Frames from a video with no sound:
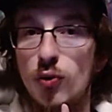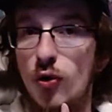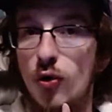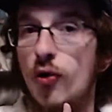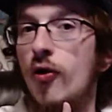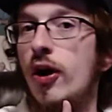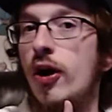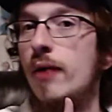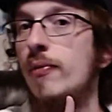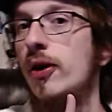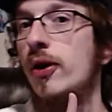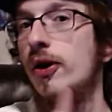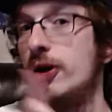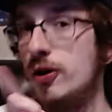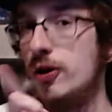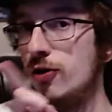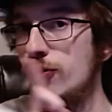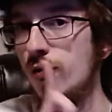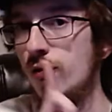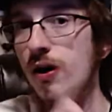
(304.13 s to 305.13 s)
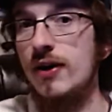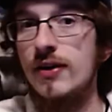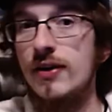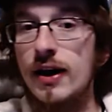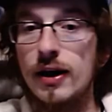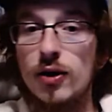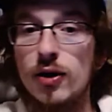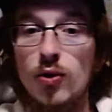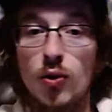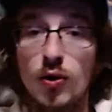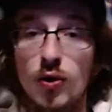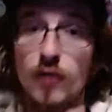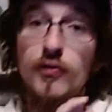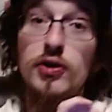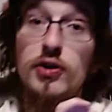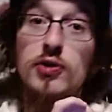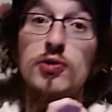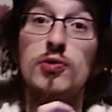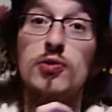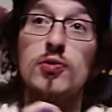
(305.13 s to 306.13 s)
Greymon in your red deck, or if
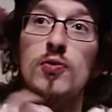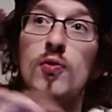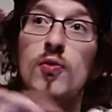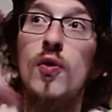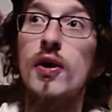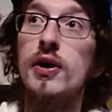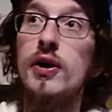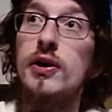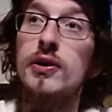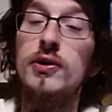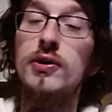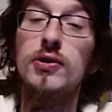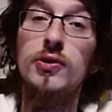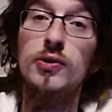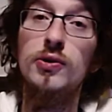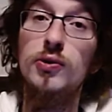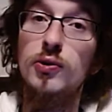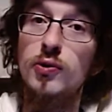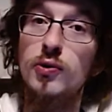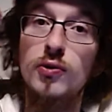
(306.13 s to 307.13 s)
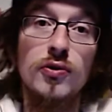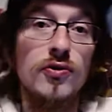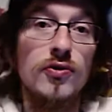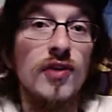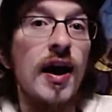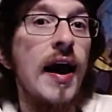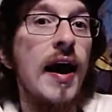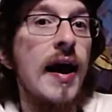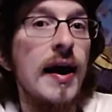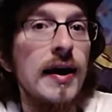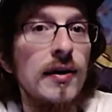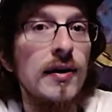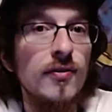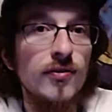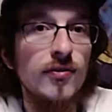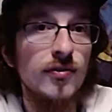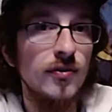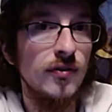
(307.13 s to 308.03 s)
you want to include ties,